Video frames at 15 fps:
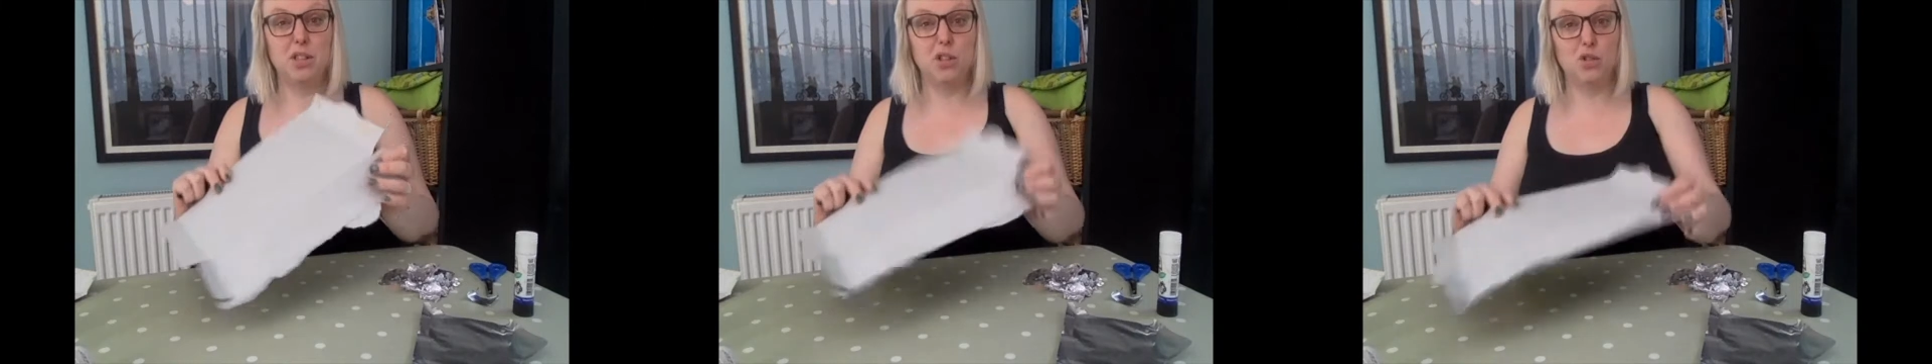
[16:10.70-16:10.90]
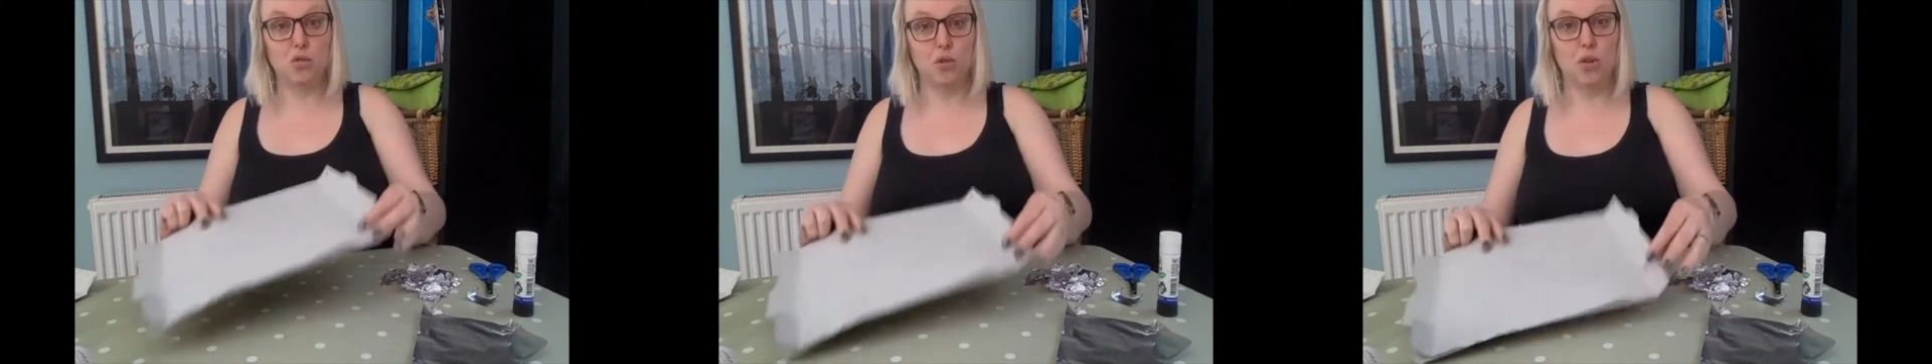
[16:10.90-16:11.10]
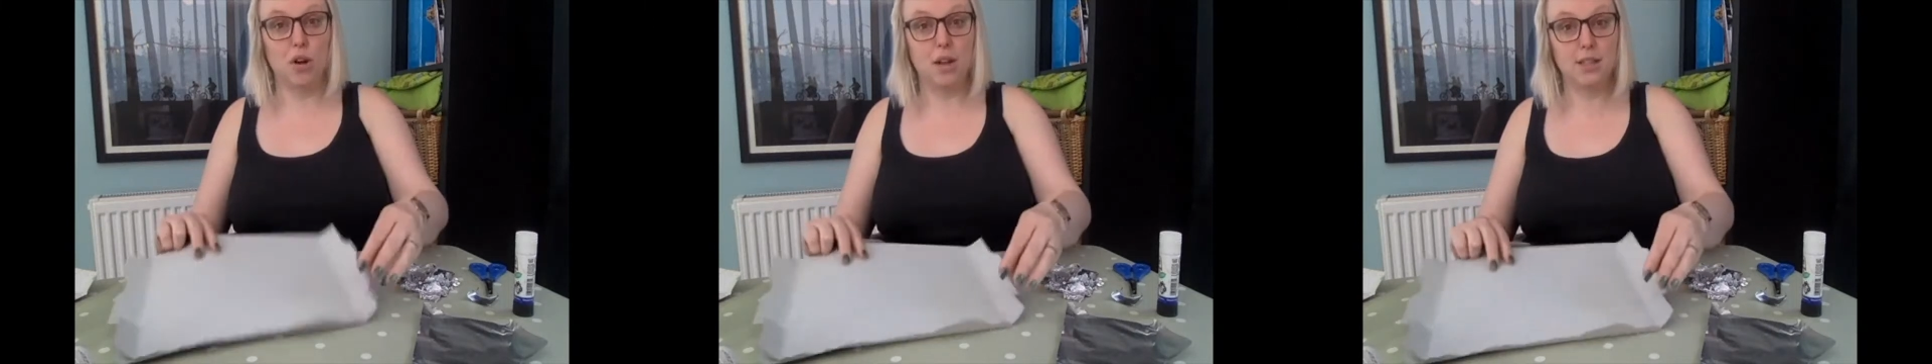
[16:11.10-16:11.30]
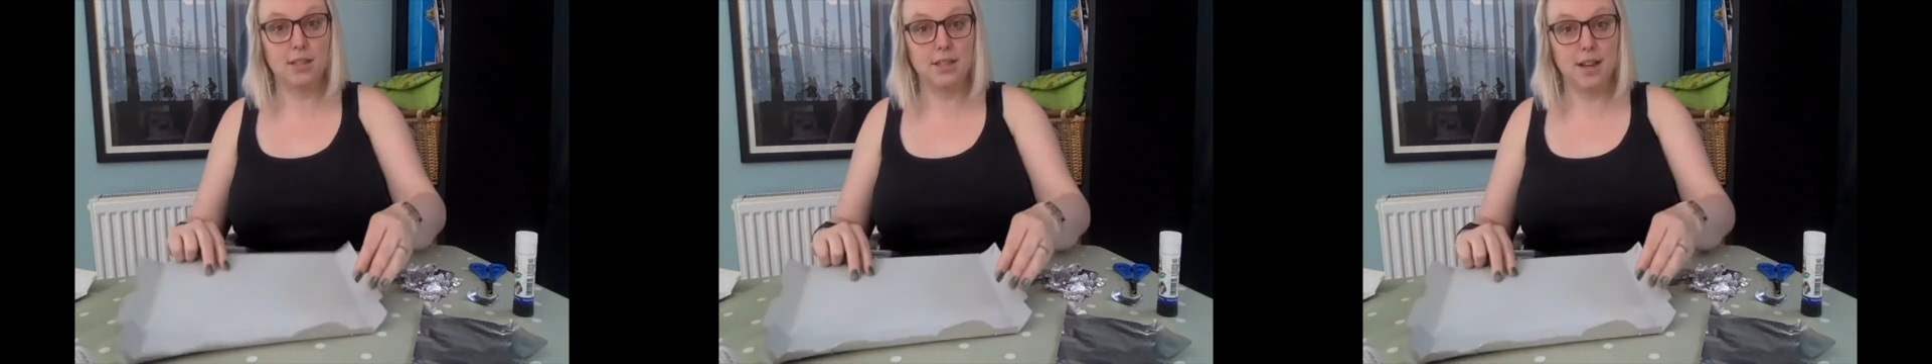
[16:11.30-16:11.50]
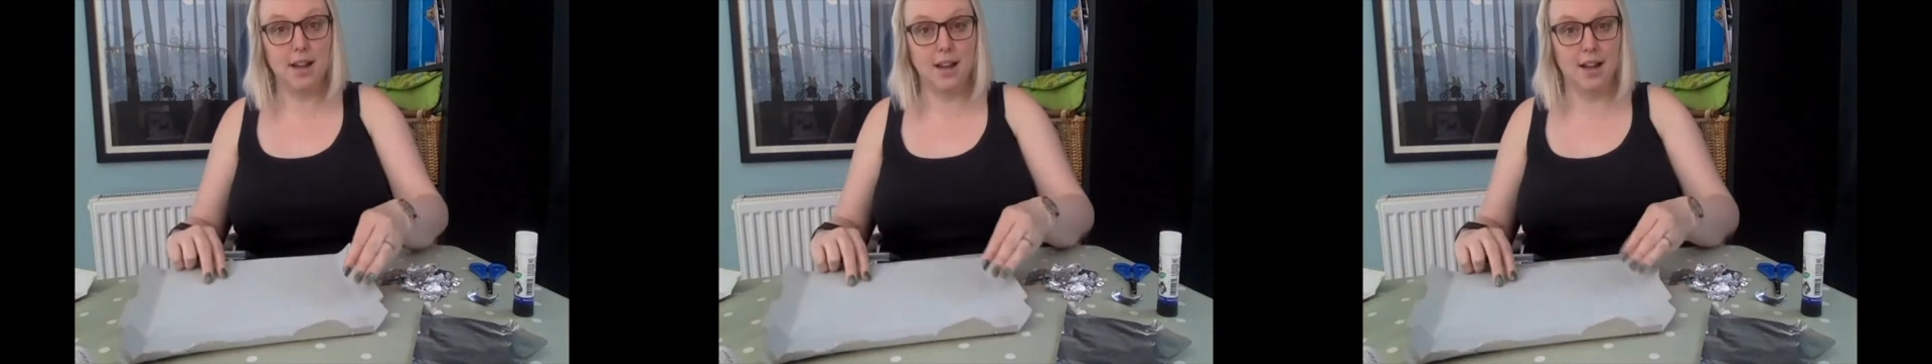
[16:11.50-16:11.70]
draw a
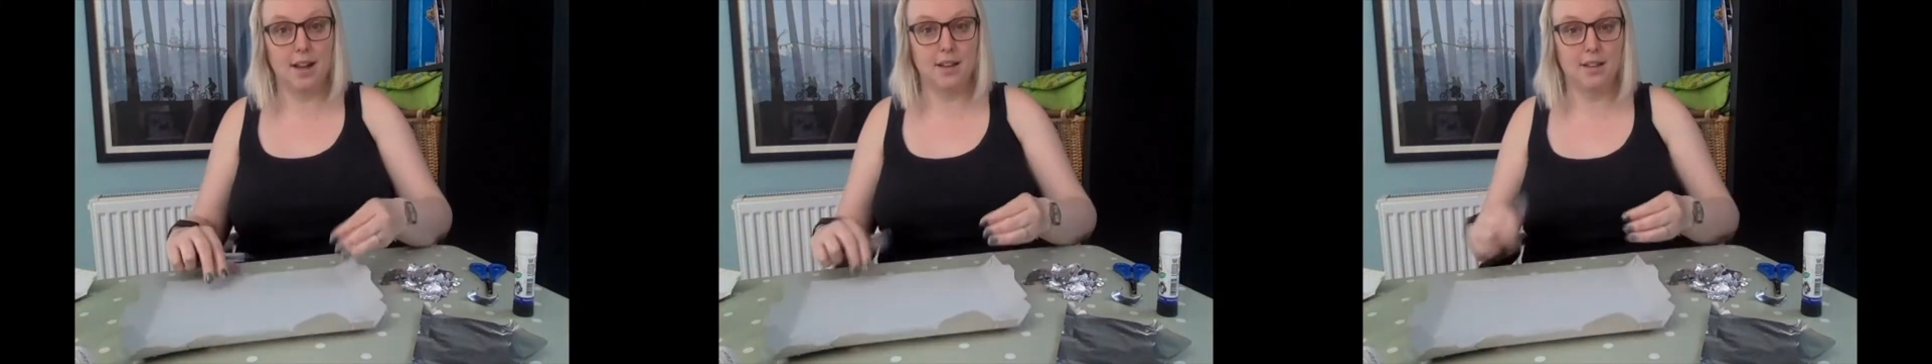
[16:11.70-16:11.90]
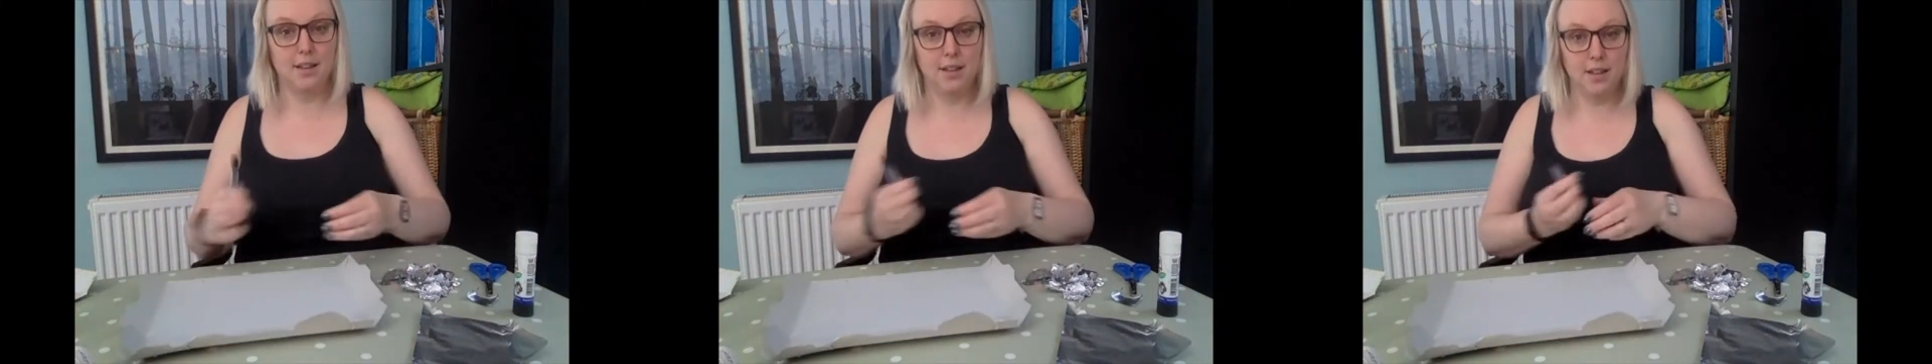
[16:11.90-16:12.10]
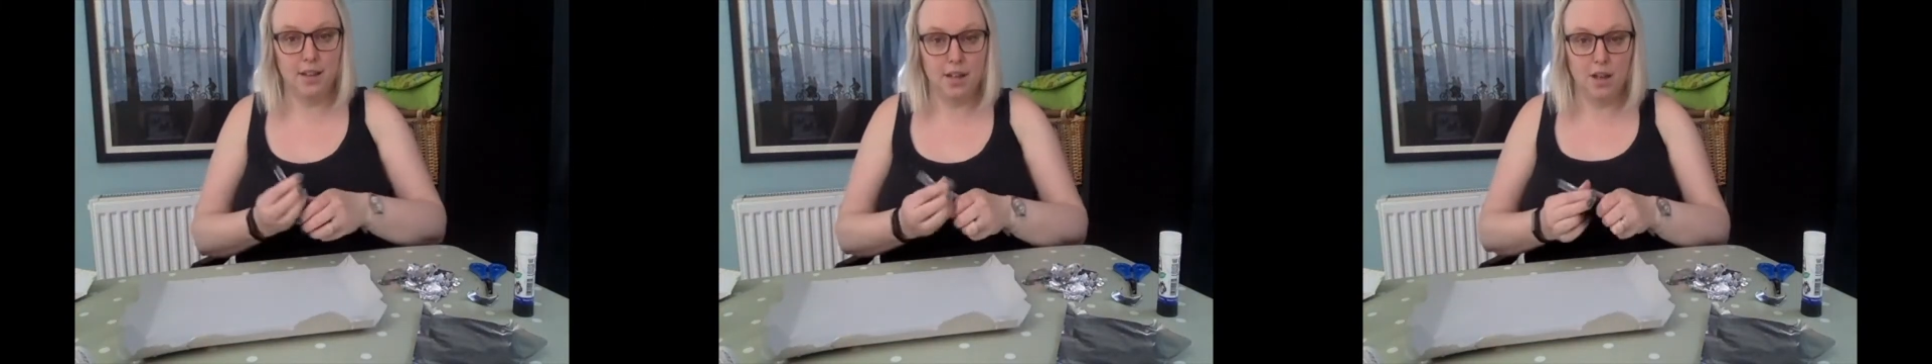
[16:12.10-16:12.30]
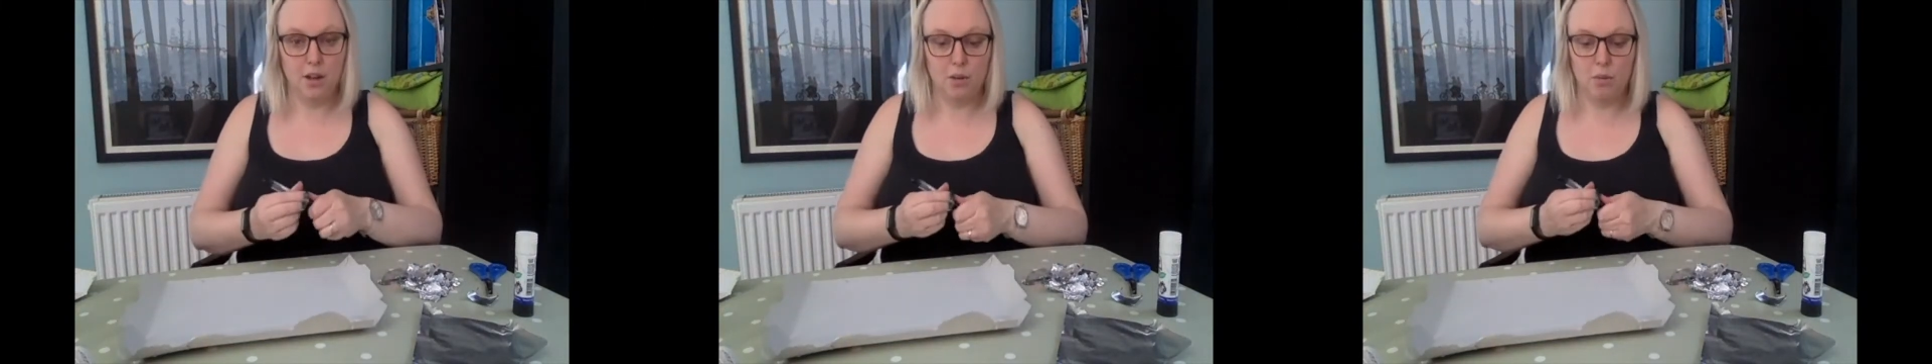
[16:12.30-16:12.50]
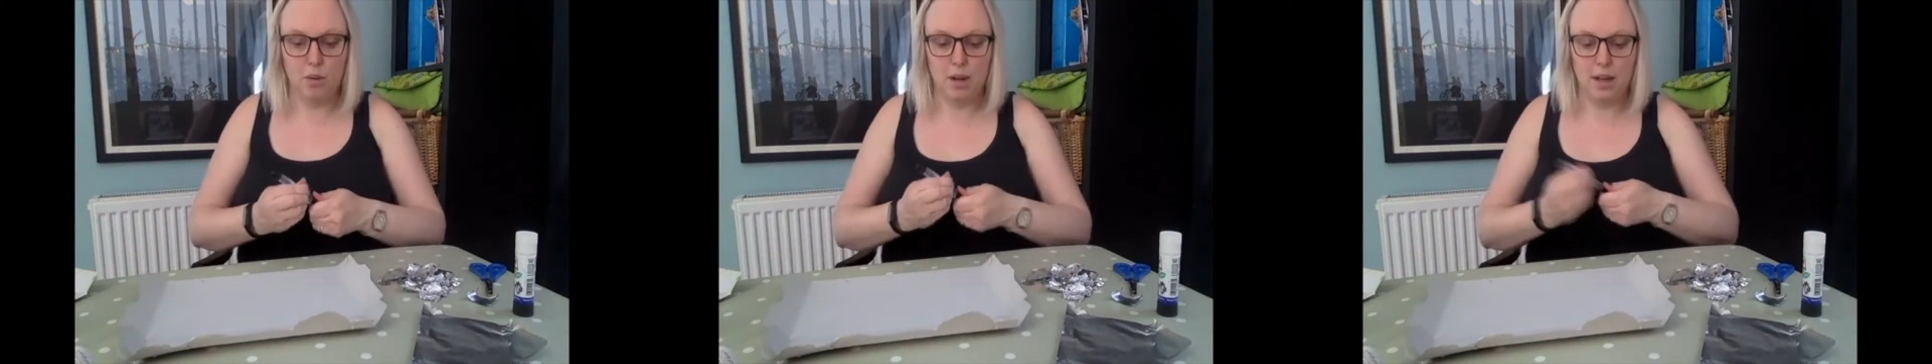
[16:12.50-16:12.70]
star.
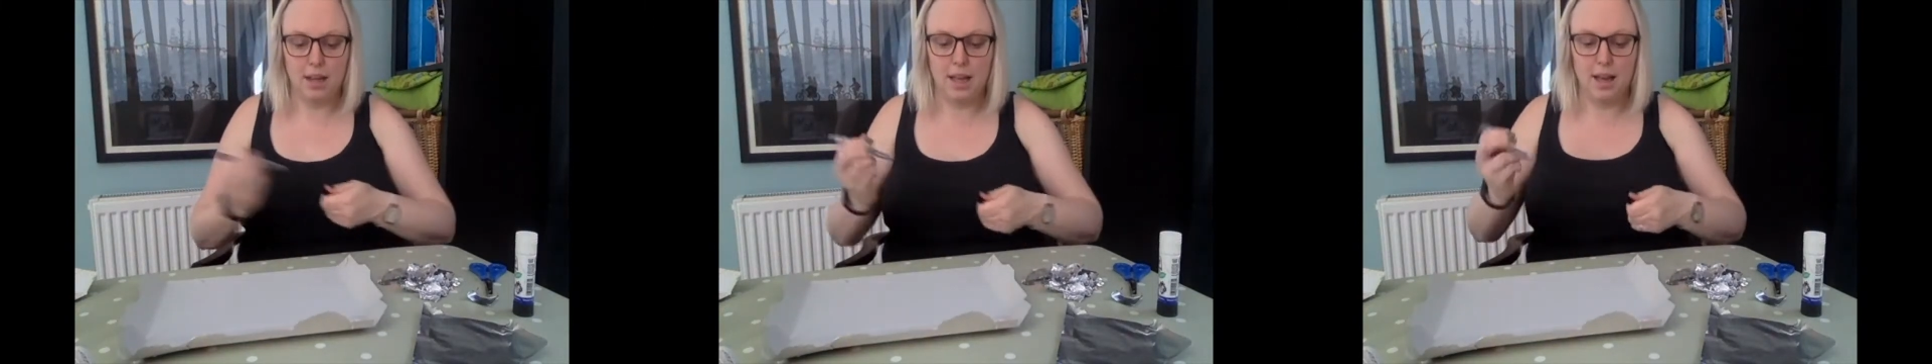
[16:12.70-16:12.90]
Well,